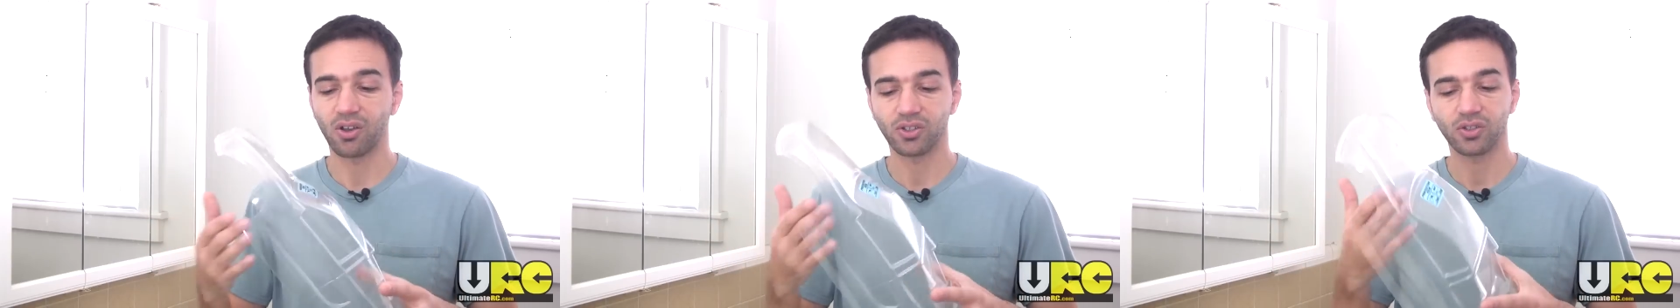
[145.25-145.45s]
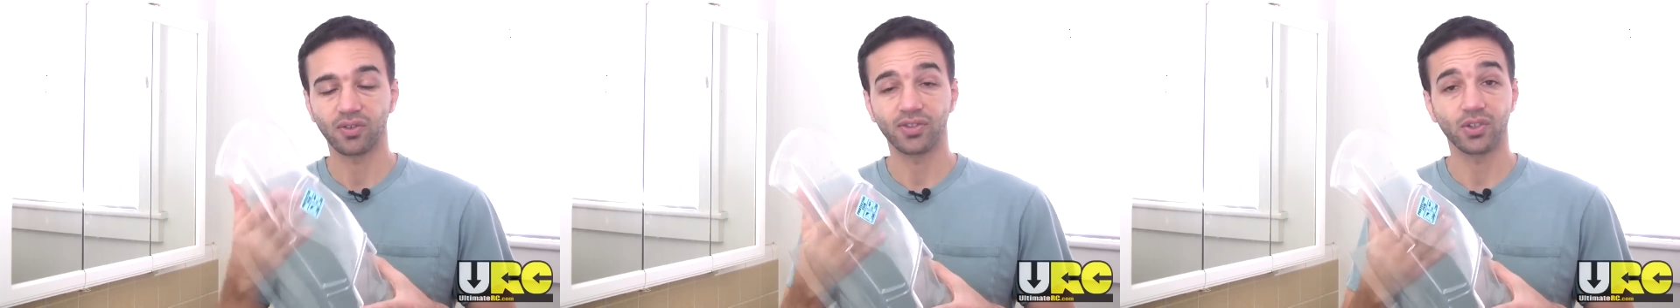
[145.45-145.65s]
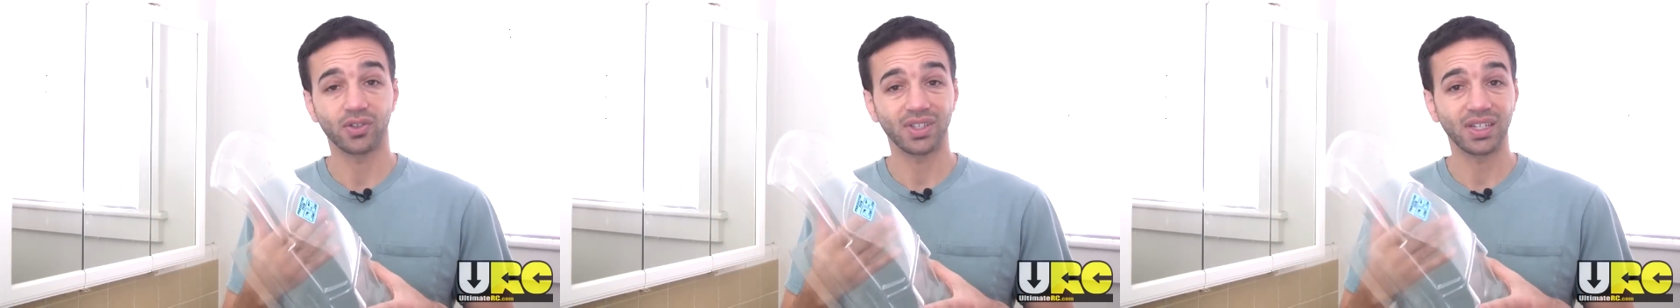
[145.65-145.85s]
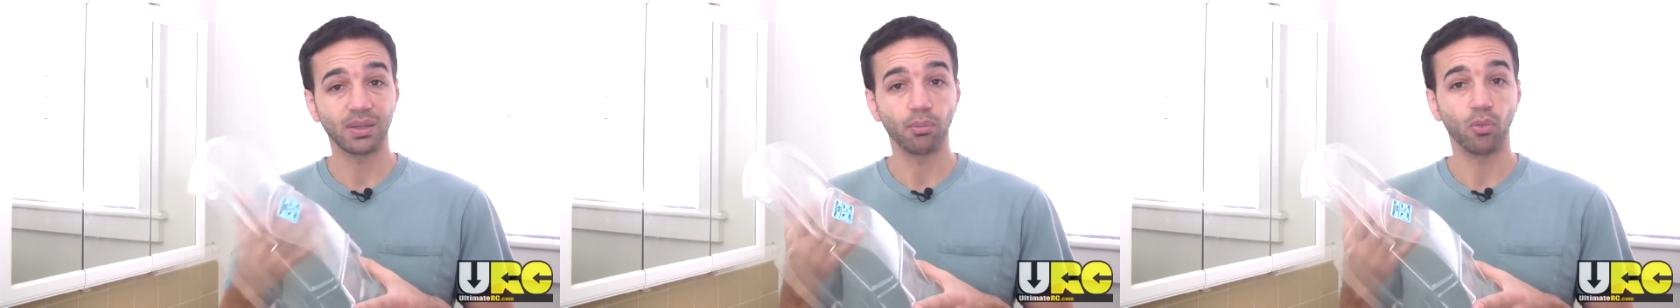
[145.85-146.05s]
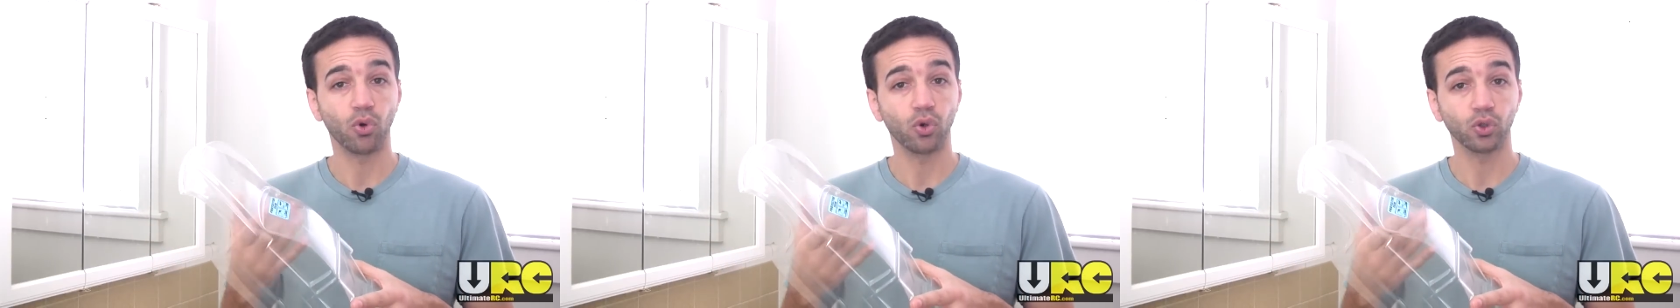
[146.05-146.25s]
Also, if there's
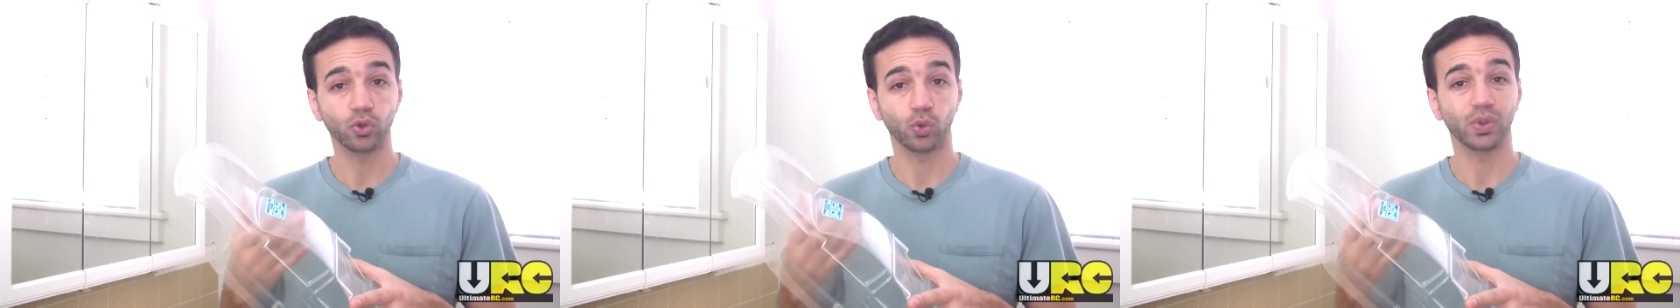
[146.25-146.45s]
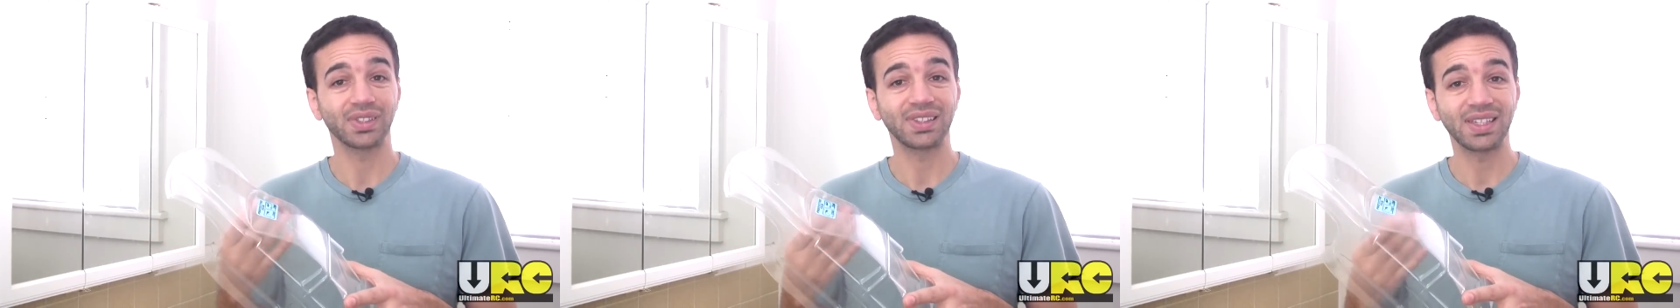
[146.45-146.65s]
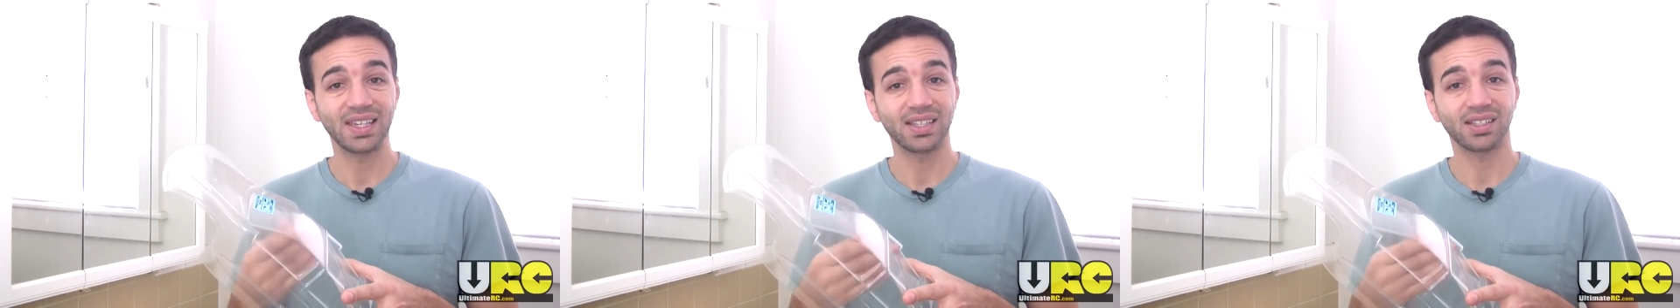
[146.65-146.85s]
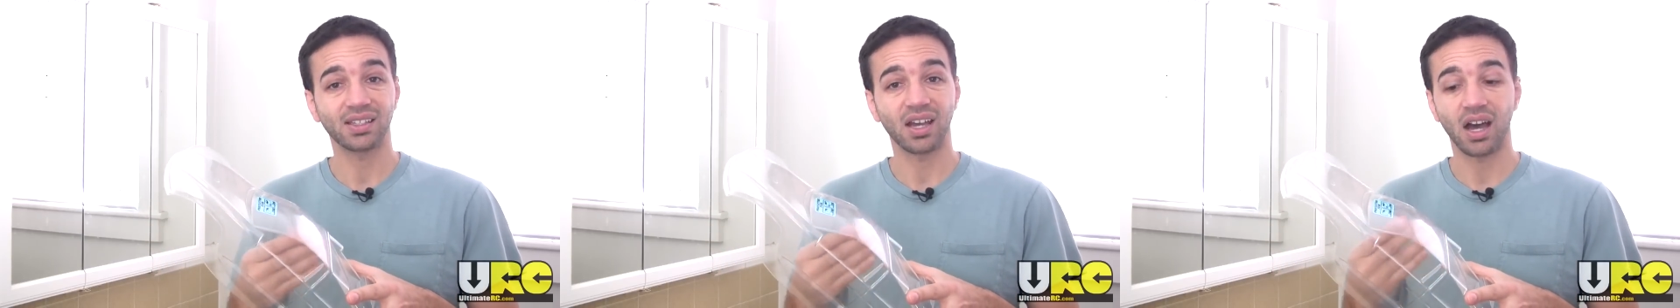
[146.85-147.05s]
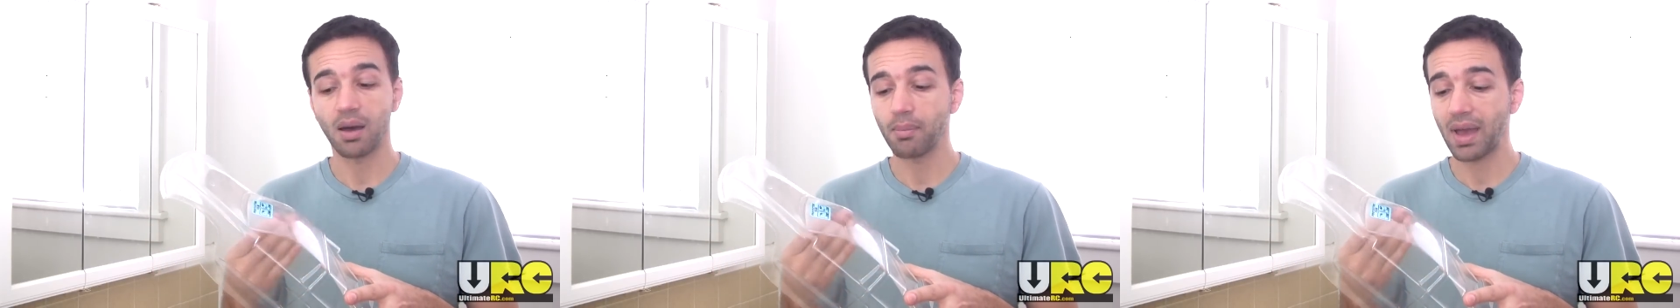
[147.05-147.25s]
any mold release
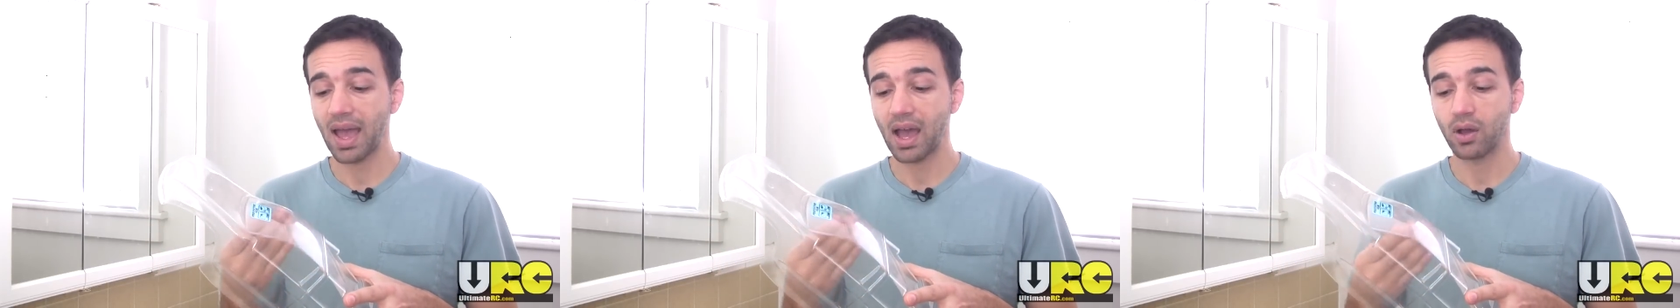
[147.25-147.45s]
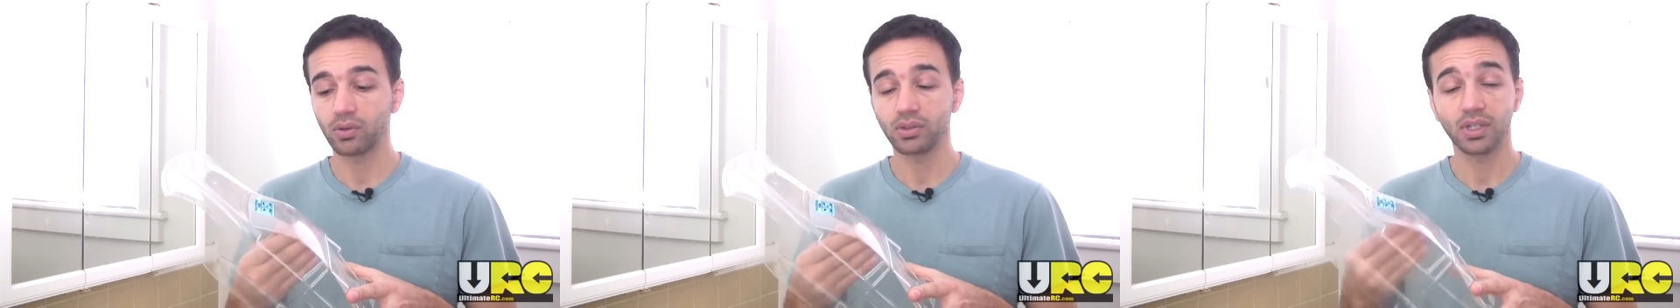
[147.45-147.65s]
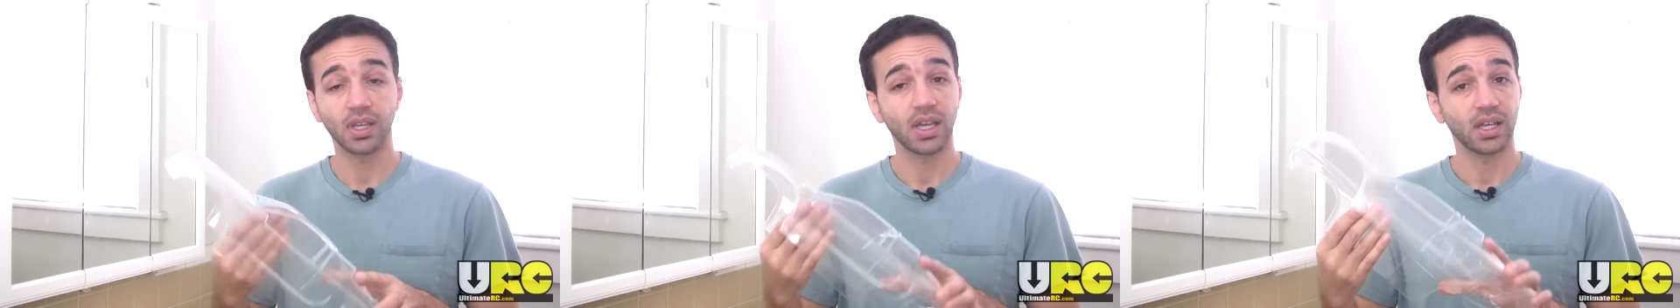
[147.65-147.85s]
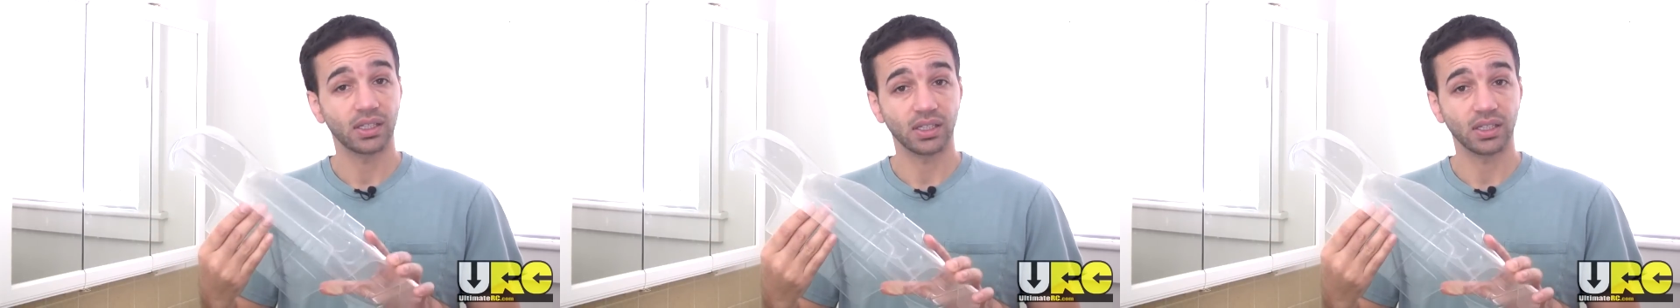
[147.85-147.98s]
compound